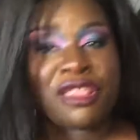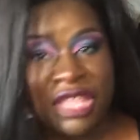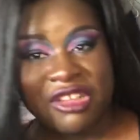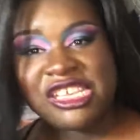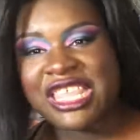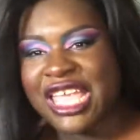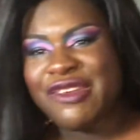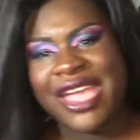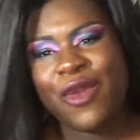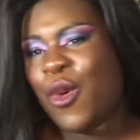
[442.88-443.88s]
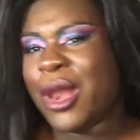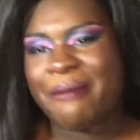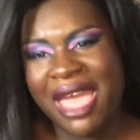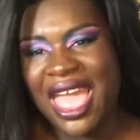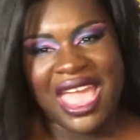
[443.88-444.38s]
stuff. She said, you ain't going to
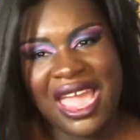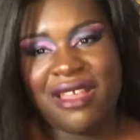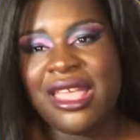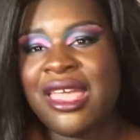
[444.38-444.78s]
my house.